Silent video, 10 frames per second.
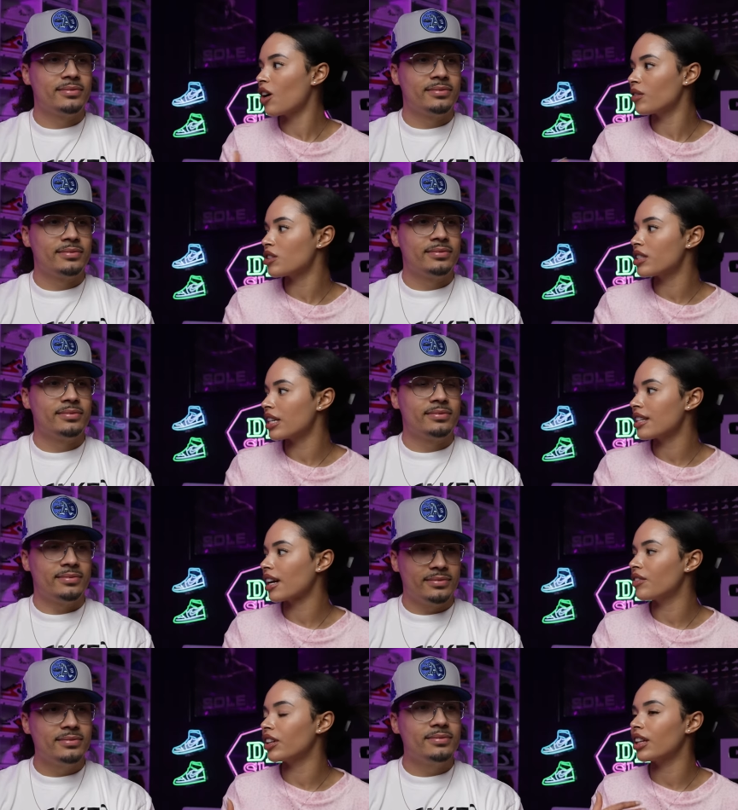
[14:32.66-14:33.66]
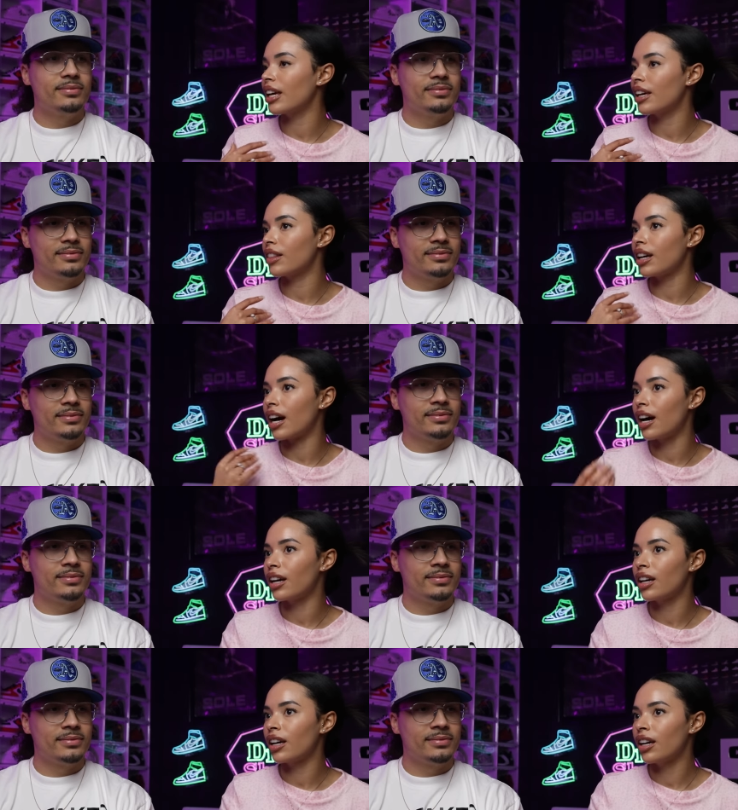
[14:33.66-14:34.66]
Speaker 1: all those things, like I feel like that
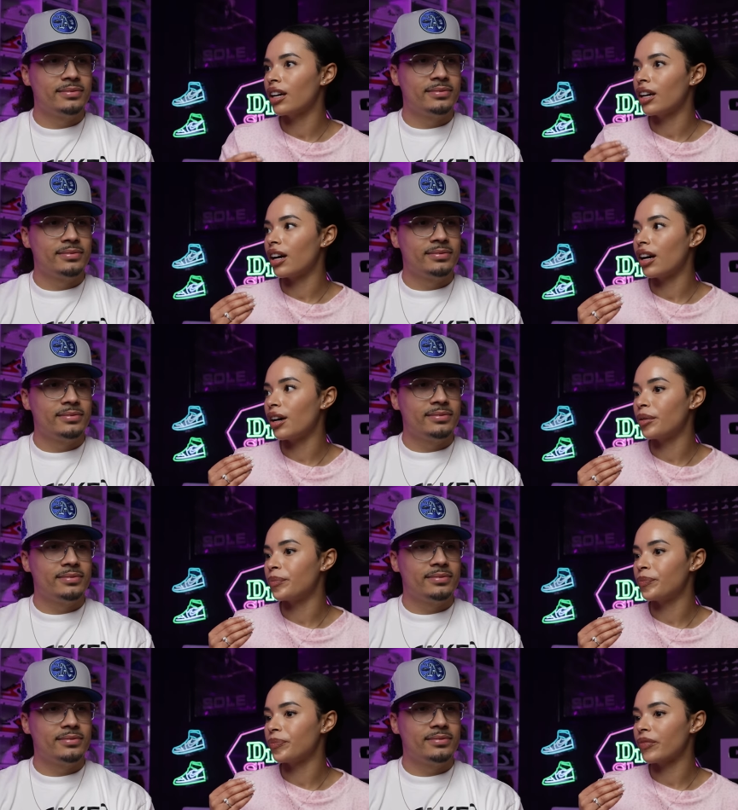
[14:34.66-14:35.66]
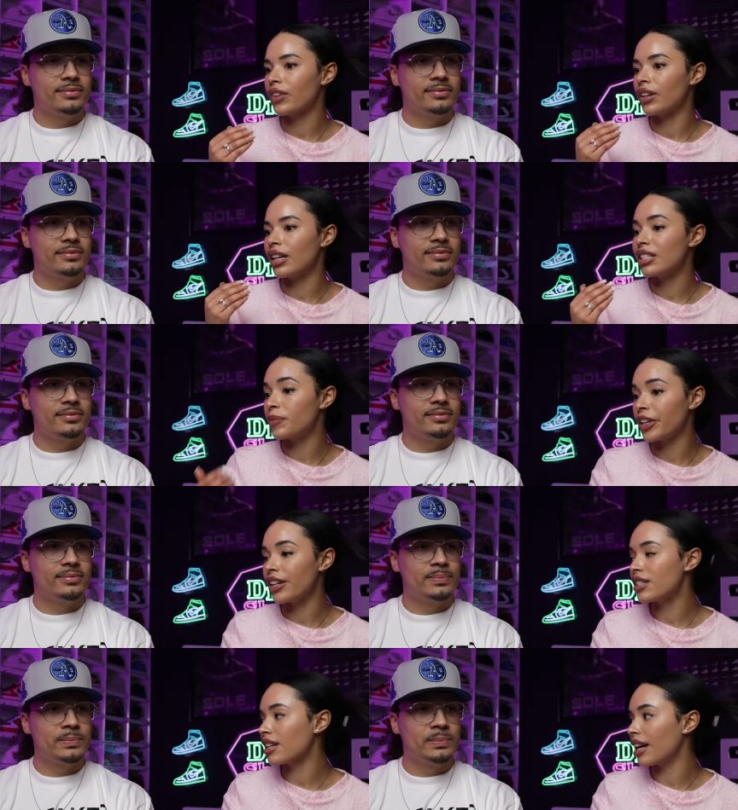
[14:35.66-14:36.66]
um,
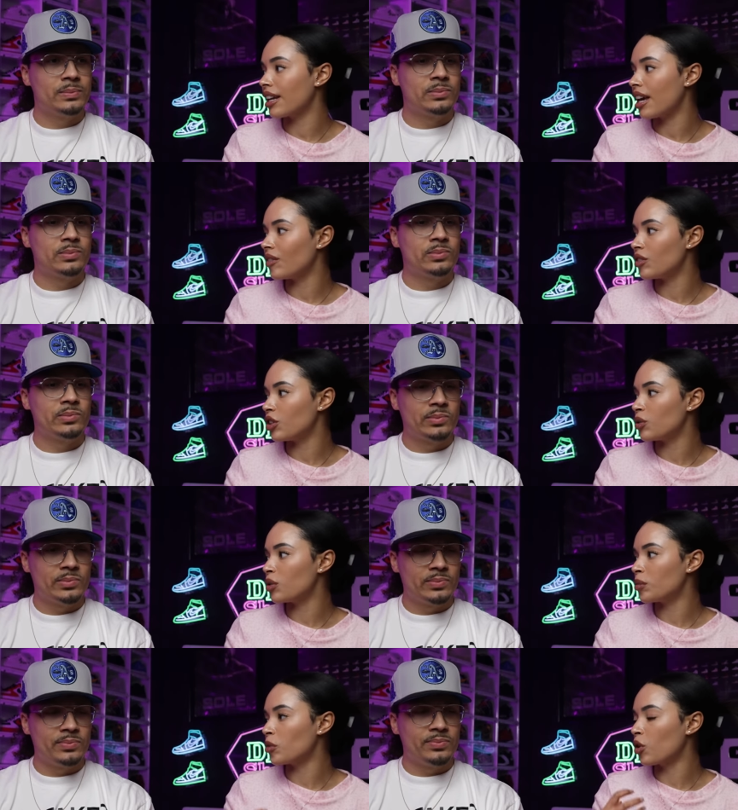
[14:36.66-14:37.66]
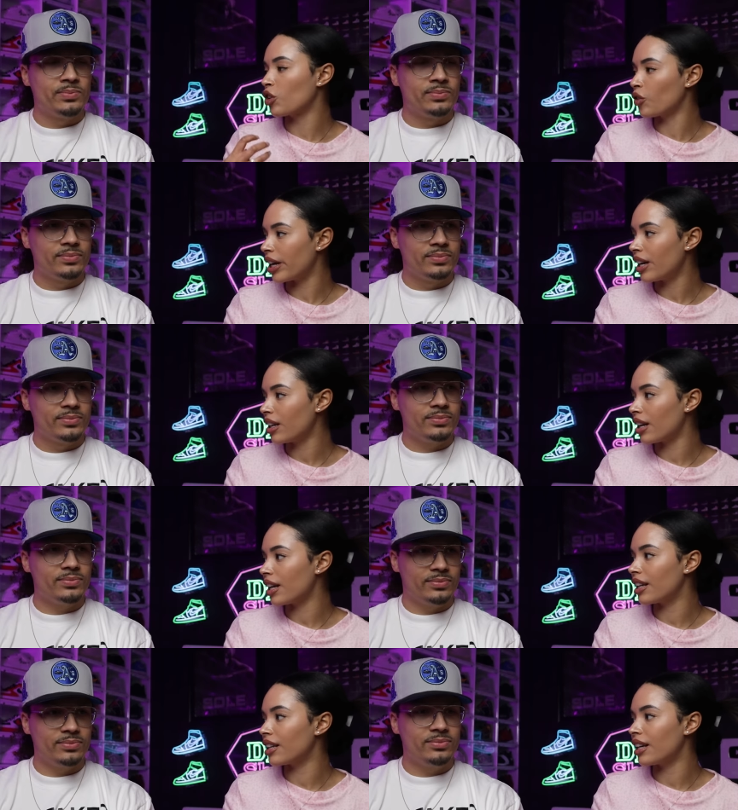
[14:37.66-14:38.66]
experience kind of gave you more grit mm-hmm.
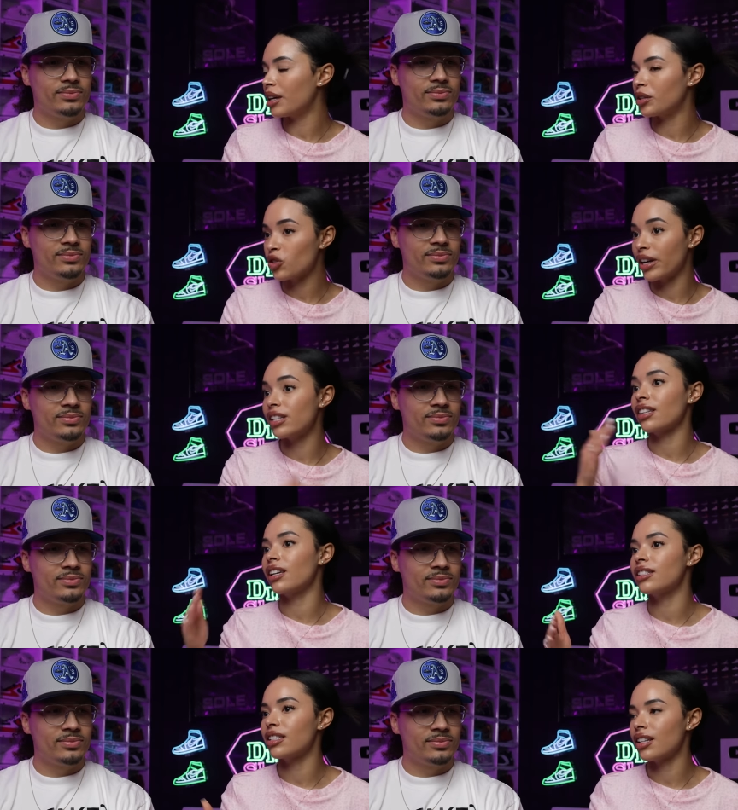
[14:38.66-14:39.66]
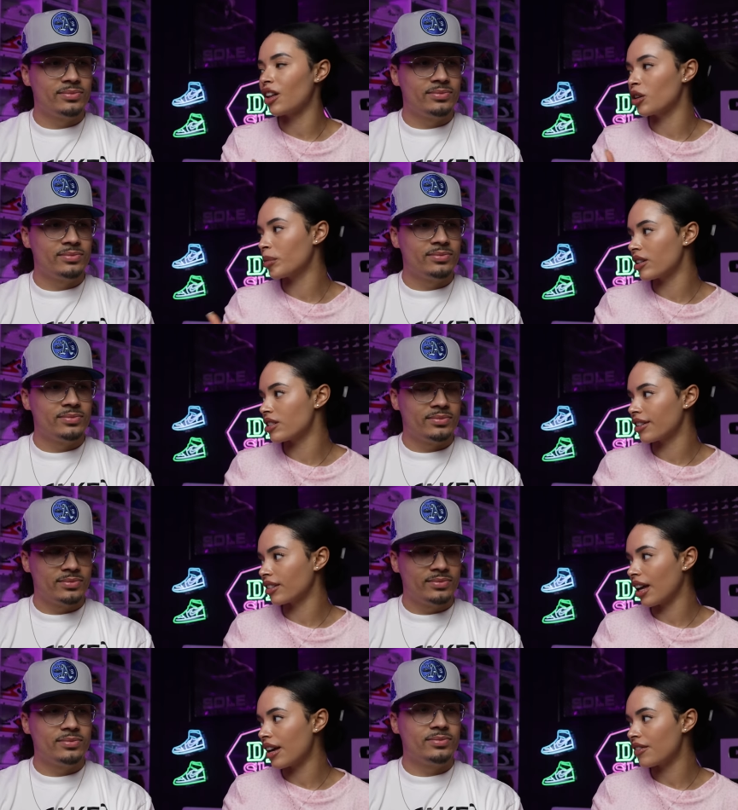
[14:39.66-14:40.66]
and it translates into other parts of your
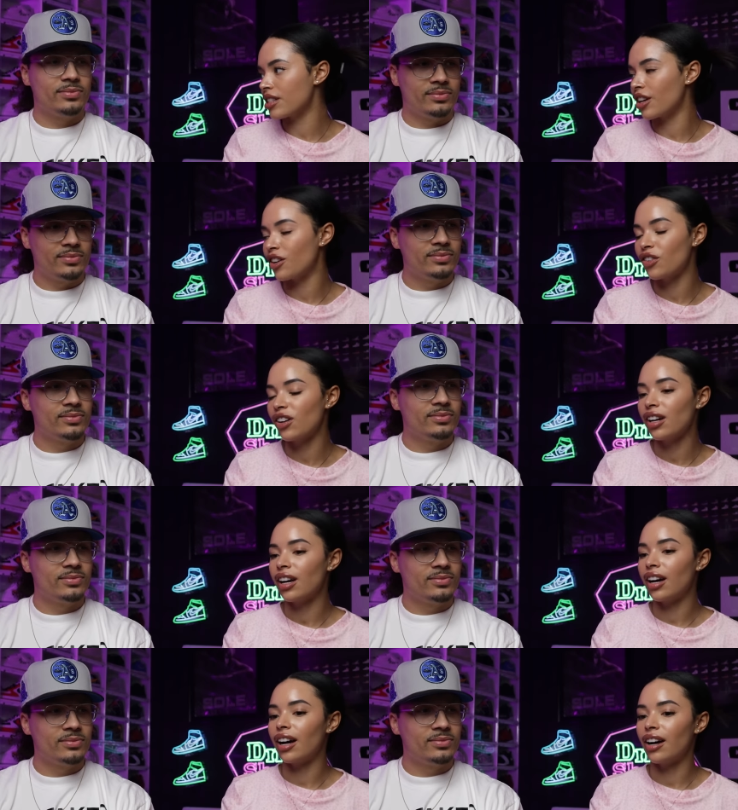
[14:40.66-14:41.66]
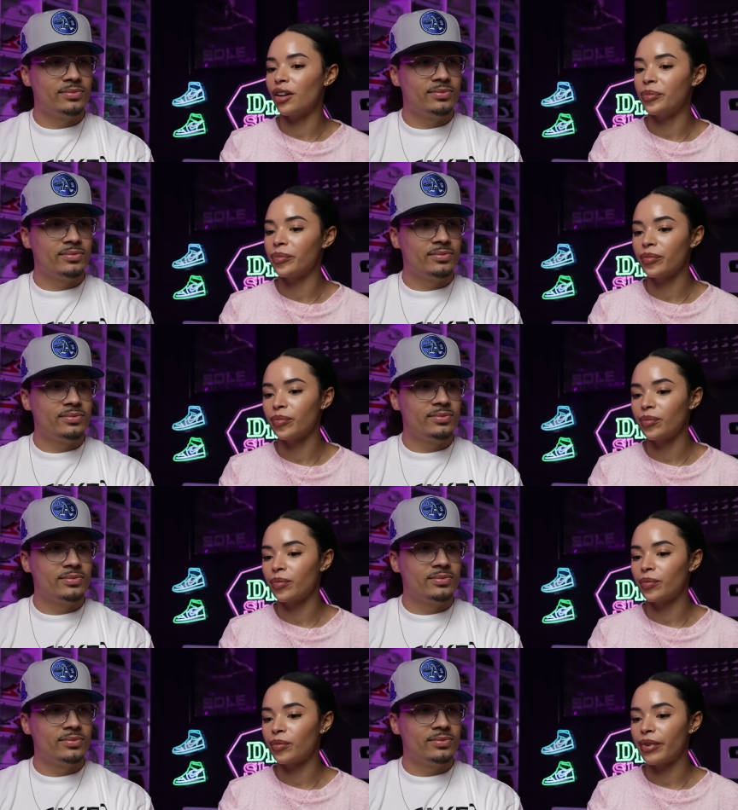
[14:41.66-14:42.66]
life. So um,
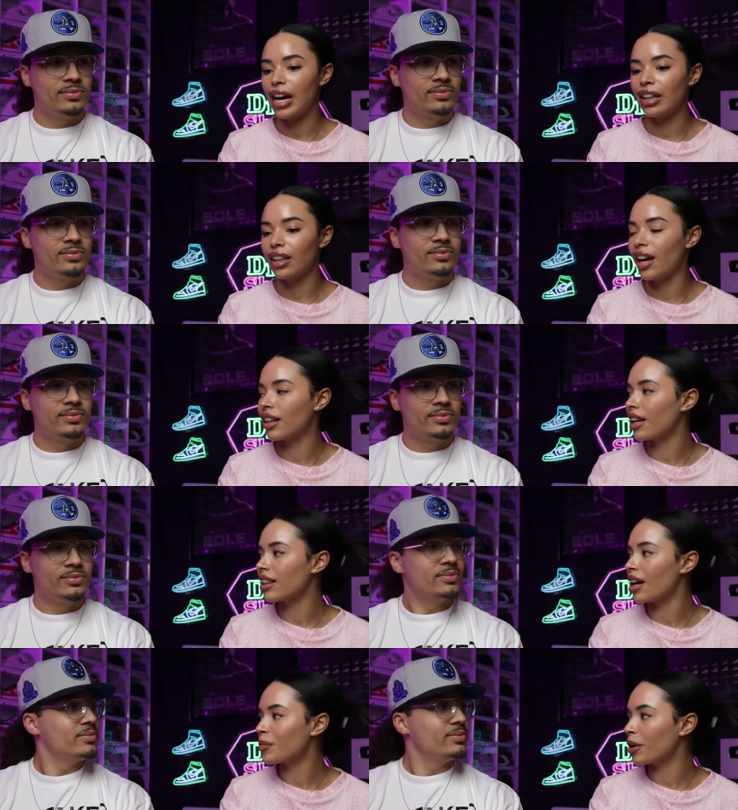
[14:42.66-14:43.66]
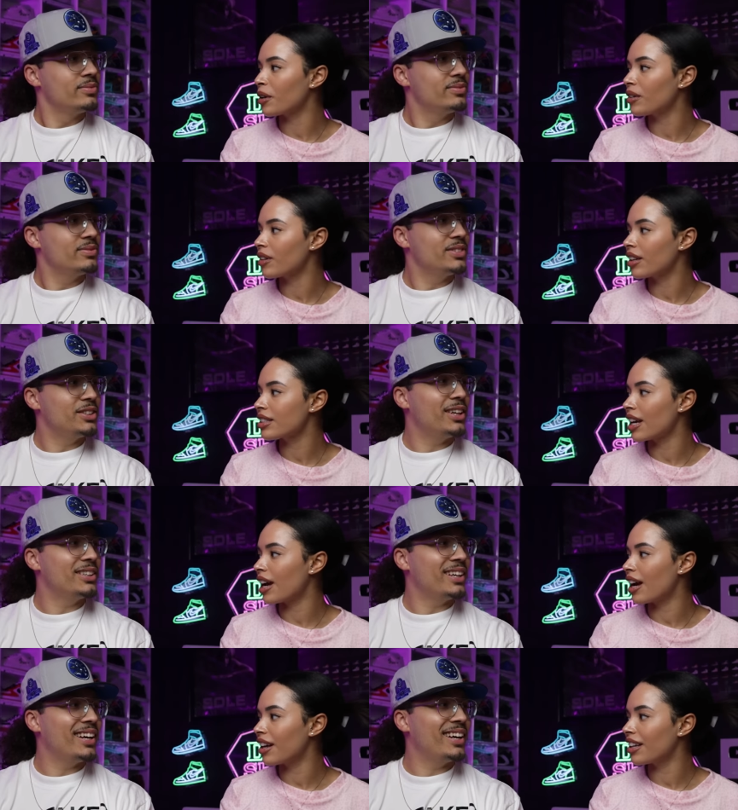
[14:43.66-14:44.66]
I, I like that part. You like
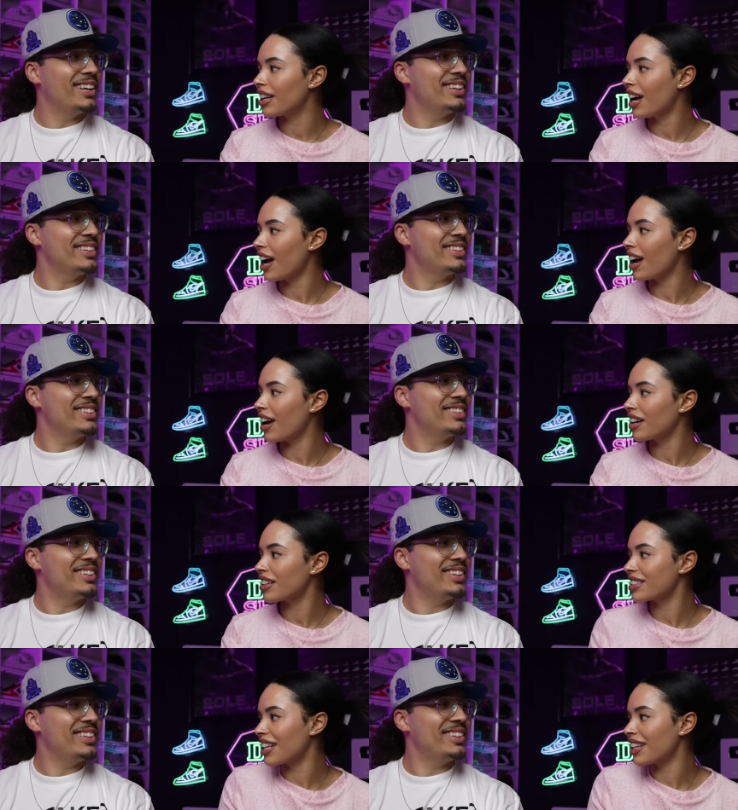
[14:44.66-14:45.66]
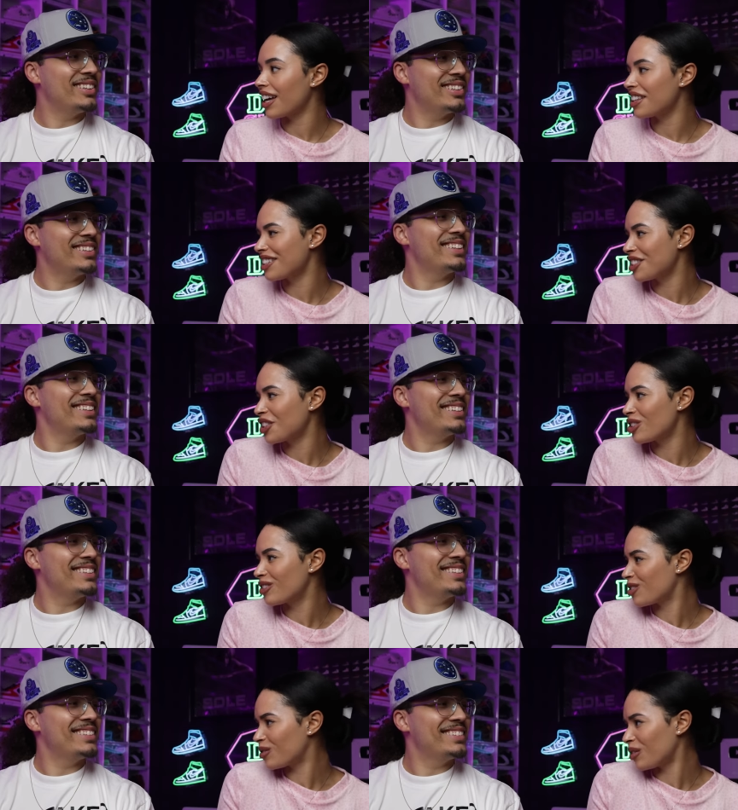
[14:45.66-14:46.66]
that? Yeah, because I think I think that's a good
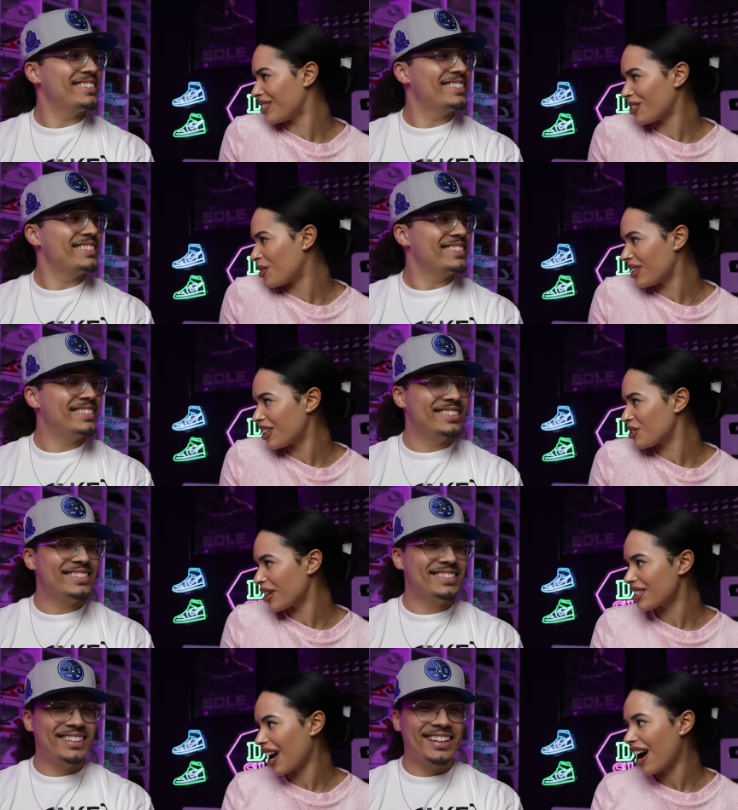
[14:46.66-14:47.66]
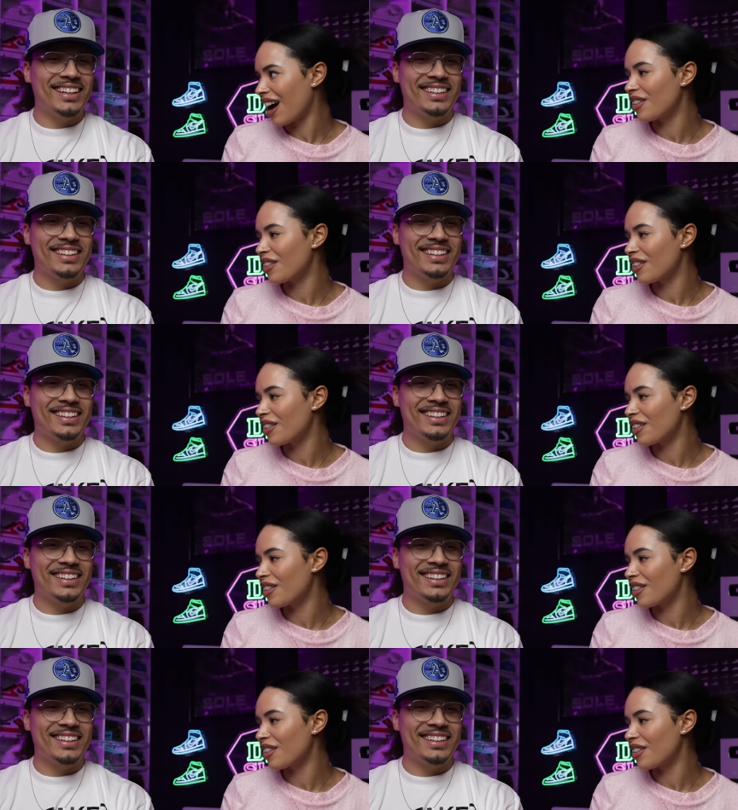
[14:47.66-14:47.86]
quality trait to yeah,